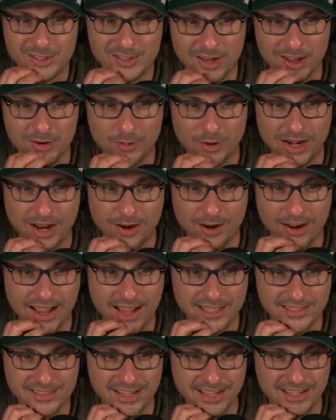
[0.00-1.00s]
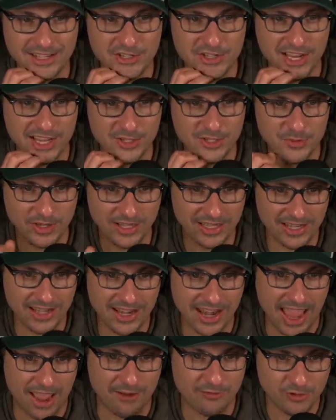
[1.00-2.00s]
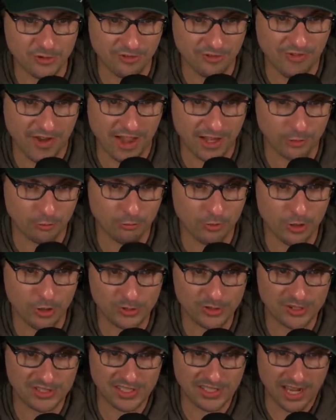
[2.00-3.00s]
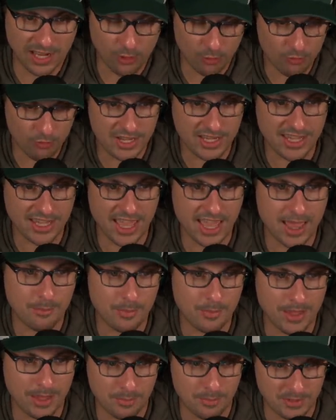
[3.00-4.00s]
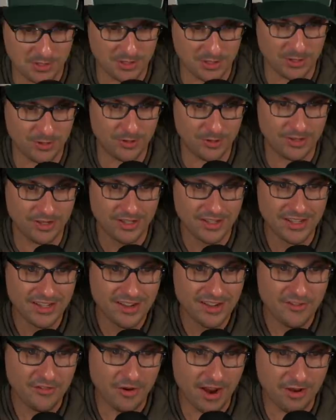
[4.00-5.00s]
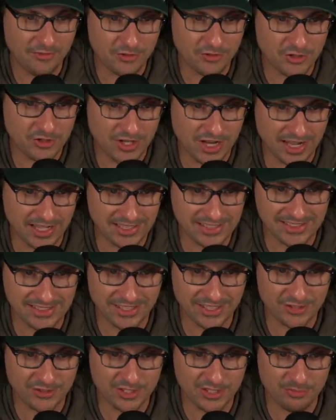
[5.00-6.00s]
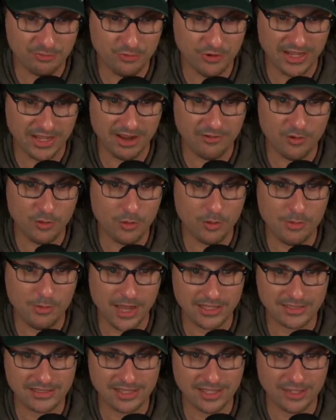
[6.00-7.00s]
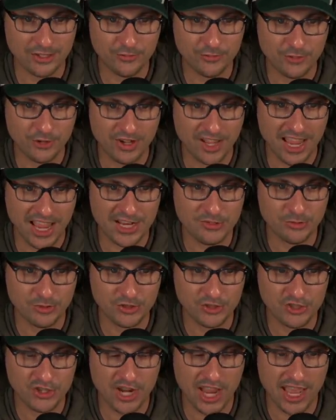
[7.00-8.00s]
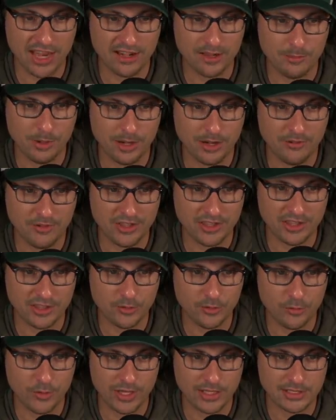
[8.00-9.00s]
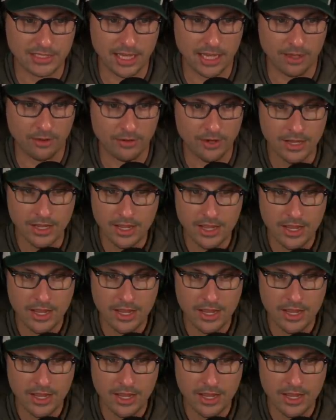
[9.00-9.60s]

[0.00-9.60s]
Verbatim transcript: Todd one out asks, any chance we can get an after the final rose style recap episode for after Giant Slayer? Just bring everyone back together for a casual chat about everything that went down.